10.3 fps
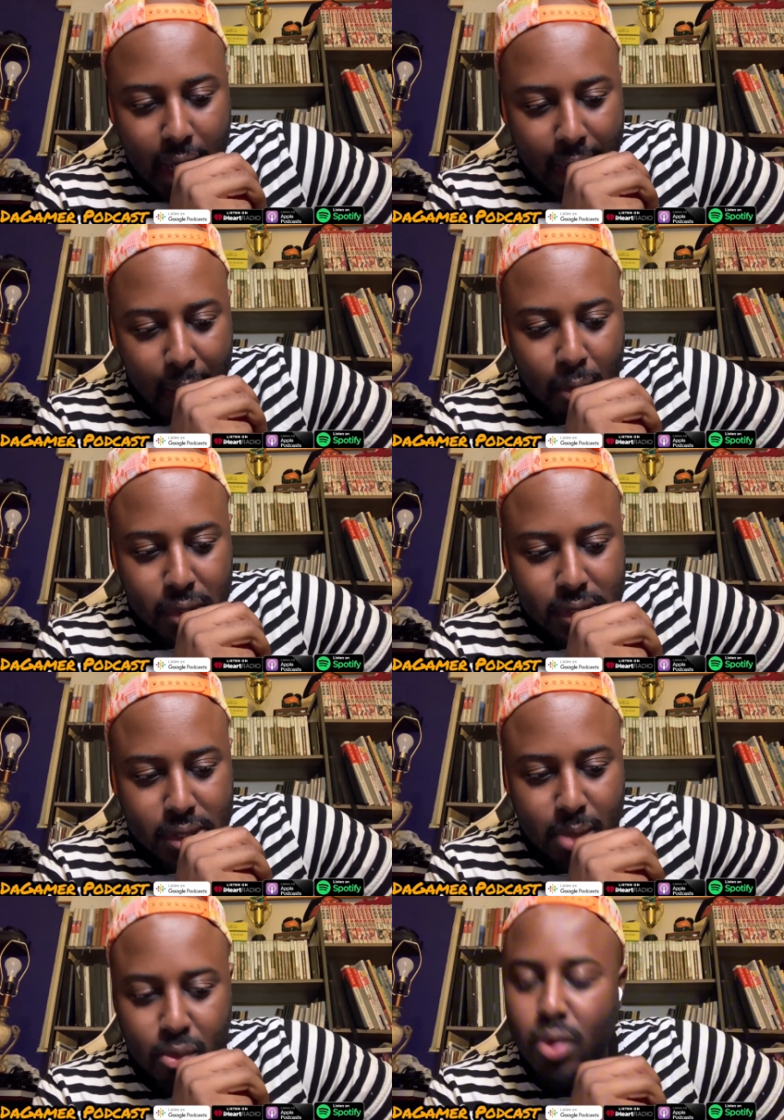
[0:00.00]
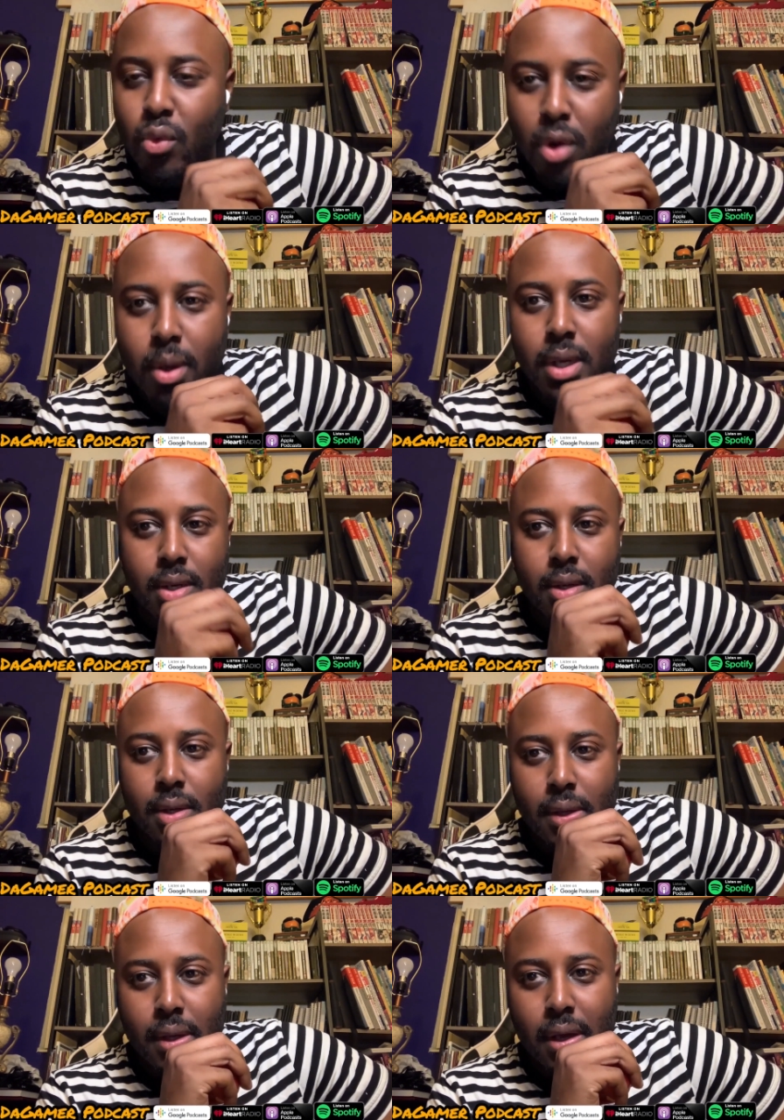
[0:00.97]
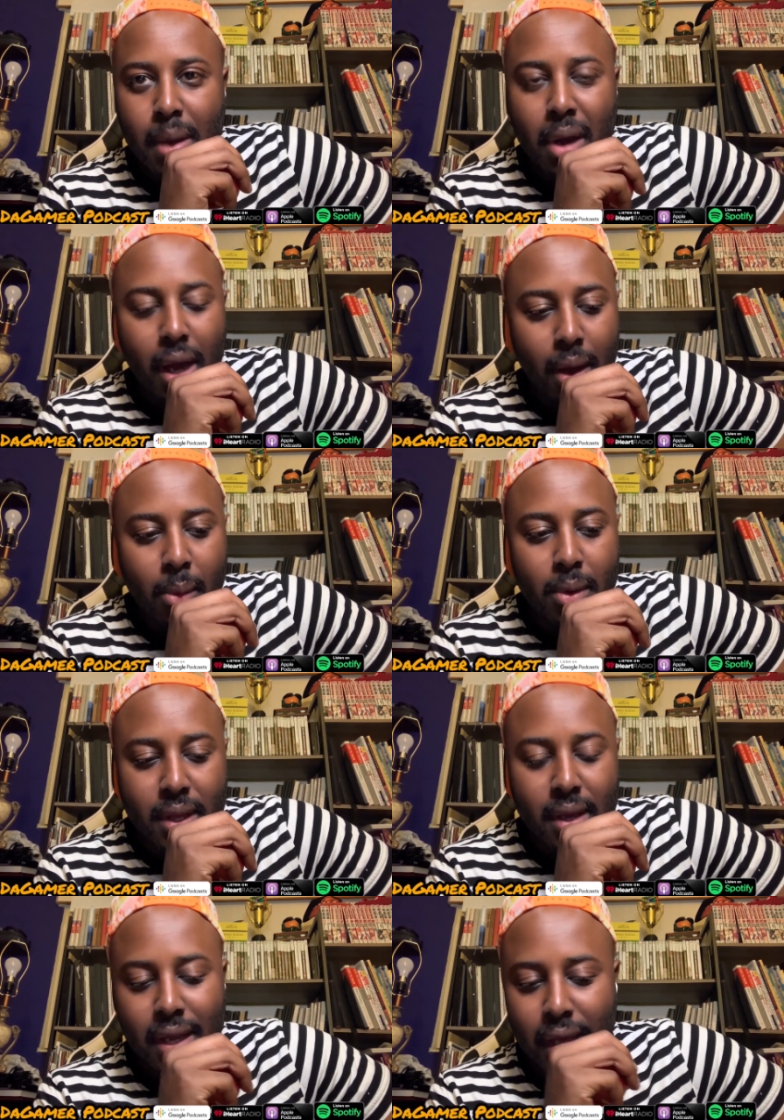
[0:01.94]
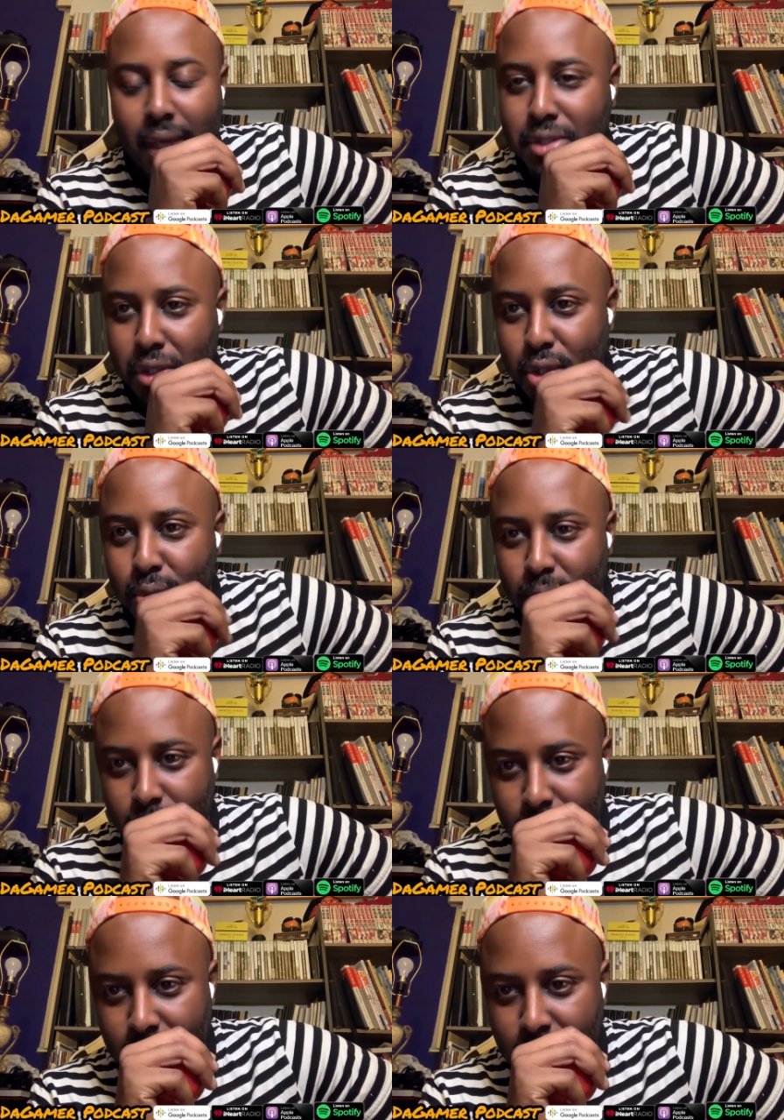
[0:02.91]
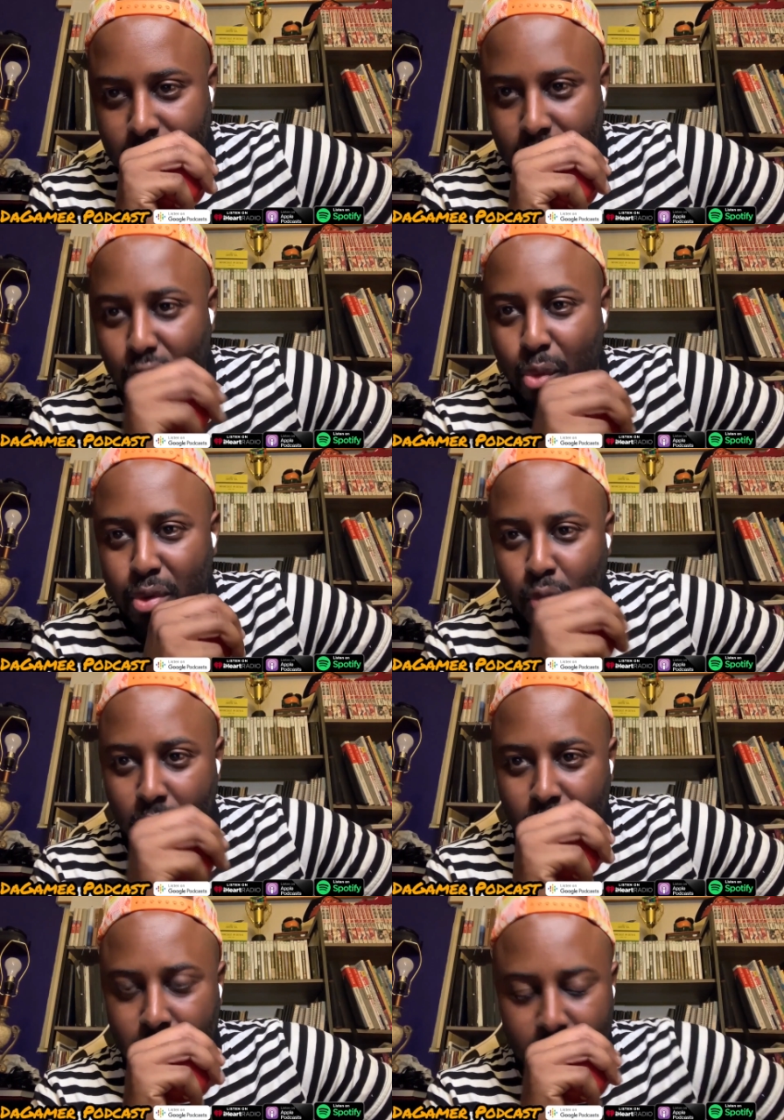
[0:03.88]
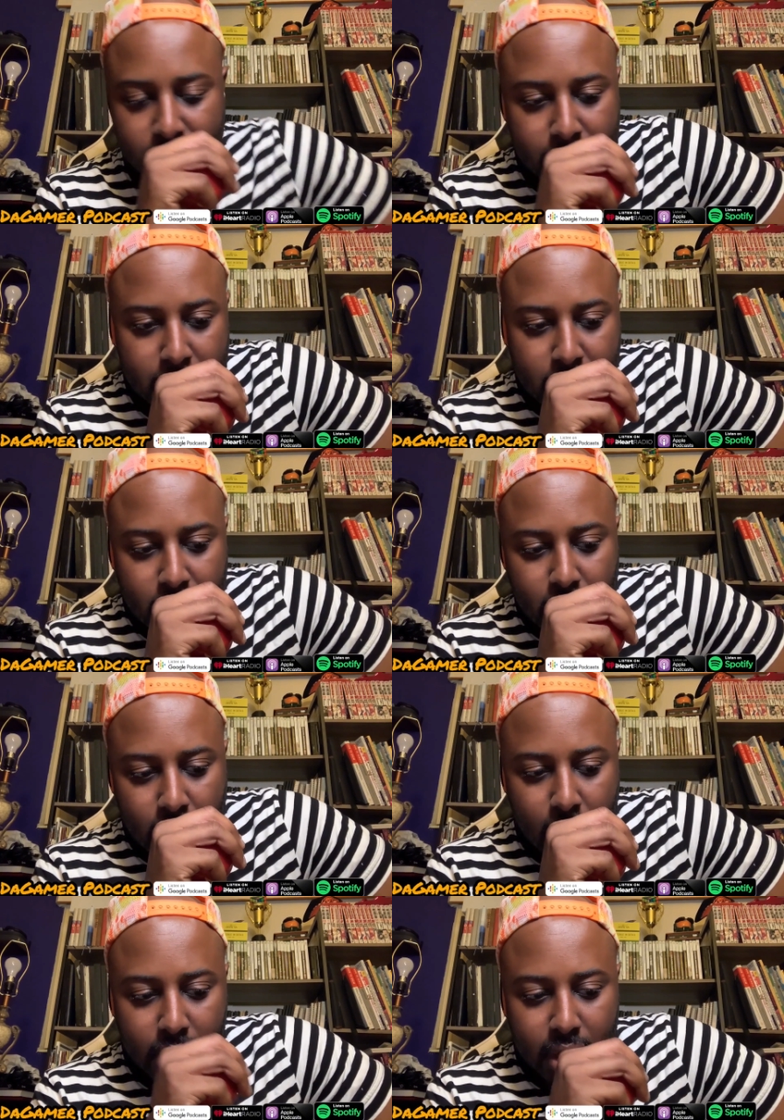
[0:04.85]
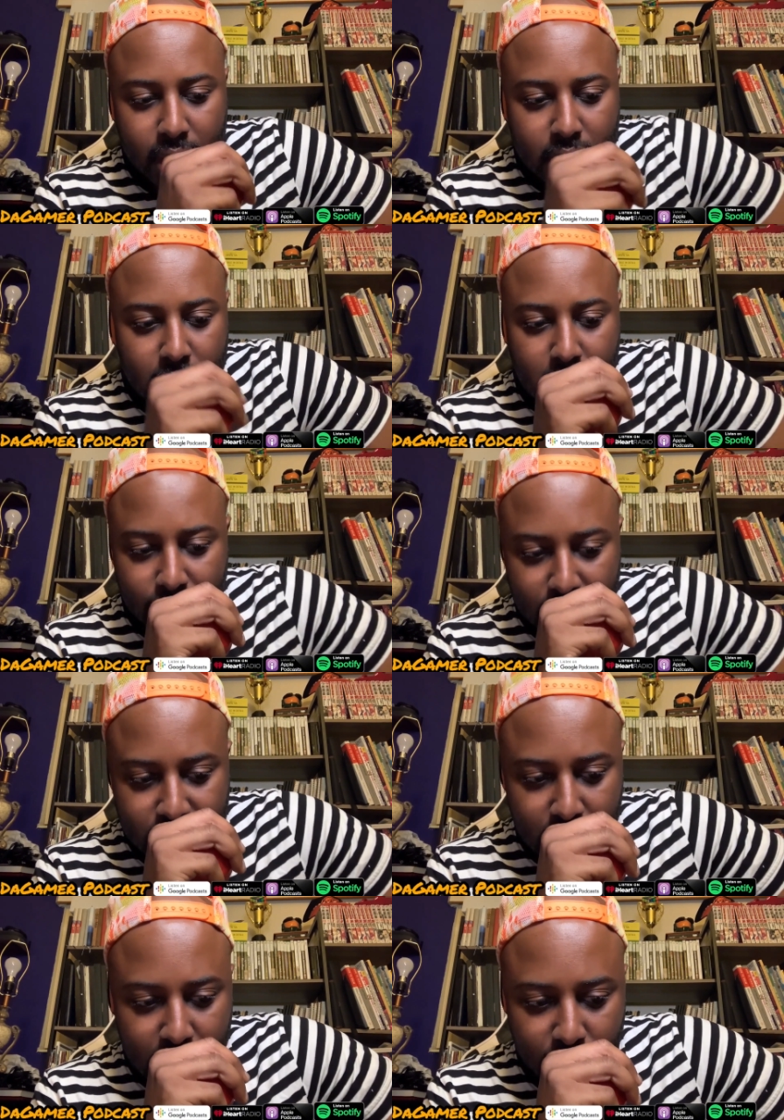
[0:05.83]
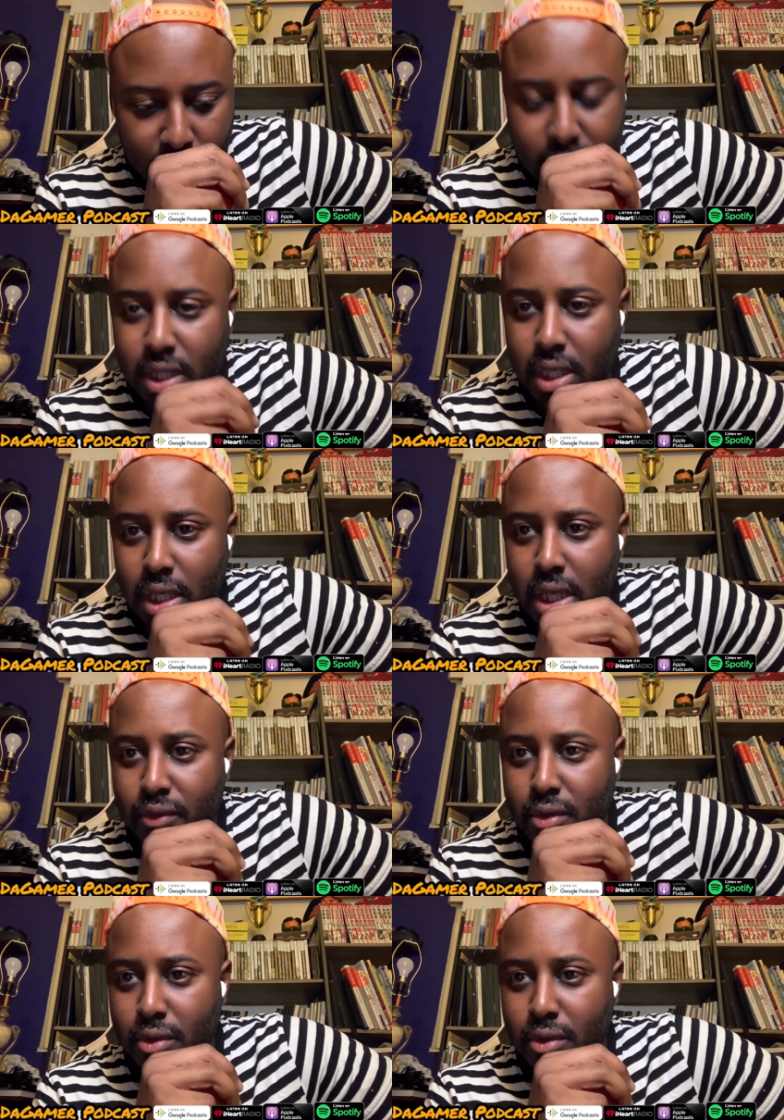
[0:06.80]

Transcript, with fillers: I was somewhat worried about how were they going to execute the open world. Are they going to give us a uh, Resident Evil?